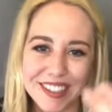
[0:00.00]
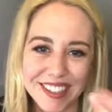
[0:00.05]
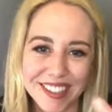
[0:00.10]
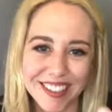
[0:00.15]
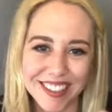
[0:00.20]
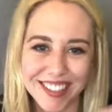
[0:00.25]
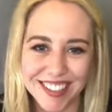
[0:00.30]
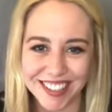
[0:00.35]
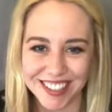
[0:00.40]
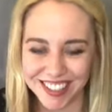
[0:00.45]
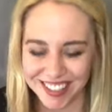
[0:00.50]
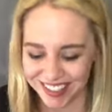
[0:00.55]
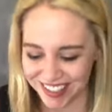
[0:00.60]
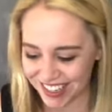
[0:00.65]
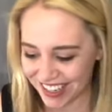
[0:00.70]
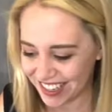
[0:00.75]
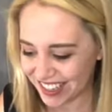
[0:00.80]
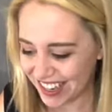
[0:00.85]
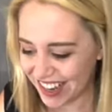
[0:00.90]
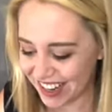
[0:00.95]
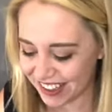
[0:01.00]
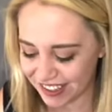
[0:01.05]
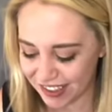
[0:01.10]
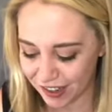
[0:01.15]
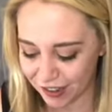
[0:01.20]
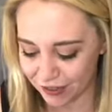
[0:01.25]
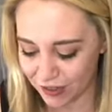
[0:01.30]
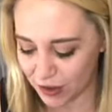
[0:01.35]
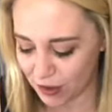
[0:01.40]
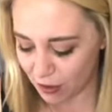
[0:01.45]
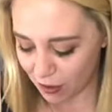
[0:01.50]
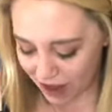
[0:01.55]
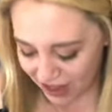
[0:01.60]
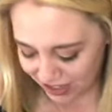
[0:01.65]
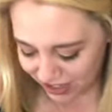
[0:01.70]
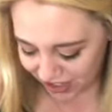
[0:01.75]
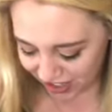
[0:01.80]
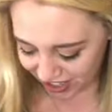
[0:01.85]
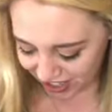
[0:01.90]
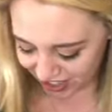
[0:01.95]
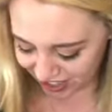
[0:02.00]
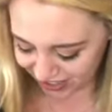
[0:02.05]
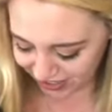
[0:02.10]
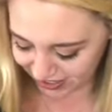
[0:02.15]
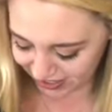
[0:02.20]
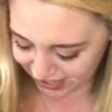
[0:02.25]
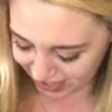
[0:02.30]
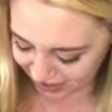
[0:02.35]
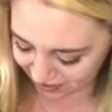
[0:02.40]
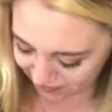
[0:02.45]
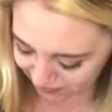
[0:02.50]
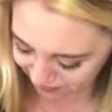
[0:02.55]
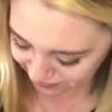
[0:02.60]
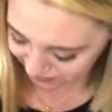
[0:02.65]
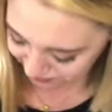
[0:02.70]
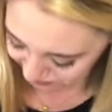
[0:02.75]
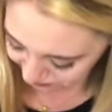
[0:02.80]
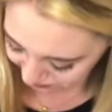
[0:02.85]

but seriously, to like answer a few questions and,